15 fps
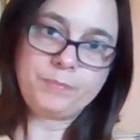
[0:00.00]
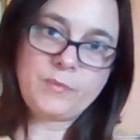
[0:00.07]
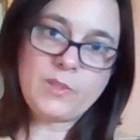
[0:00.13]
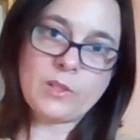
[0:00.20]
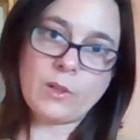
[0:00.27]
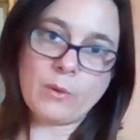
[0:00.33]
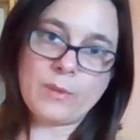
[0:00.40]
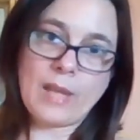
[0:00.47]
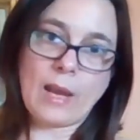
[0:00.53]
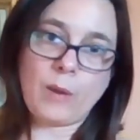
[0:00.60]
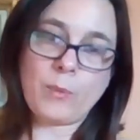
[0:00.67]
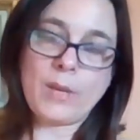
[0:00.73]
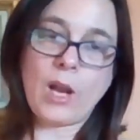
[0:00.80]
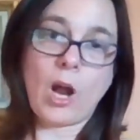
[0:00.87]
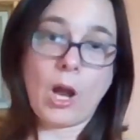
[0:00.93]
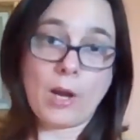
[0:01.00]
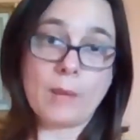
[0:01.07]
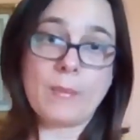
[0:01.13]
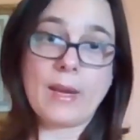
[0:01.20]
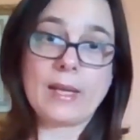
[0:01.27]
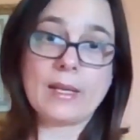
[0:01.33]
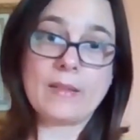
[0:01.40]
So yeah, we
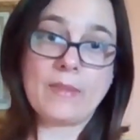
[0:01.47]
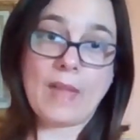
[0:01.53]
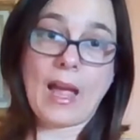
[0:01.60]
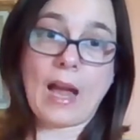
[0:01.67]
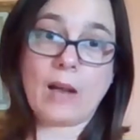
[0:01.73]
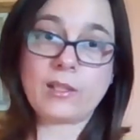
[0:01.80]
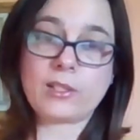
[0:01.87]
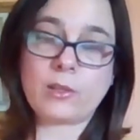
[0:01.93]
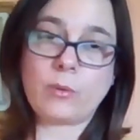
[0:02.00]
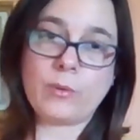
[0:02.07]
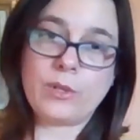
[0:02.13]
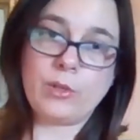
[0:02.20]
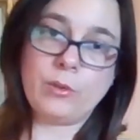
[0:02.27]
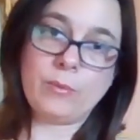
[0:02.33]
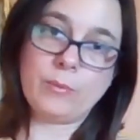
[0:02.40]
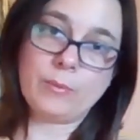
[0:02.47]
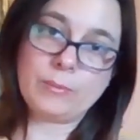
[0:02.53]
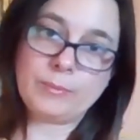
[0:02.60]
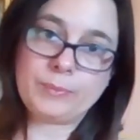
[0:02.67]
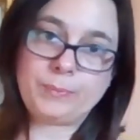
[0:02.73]
automated that. So when you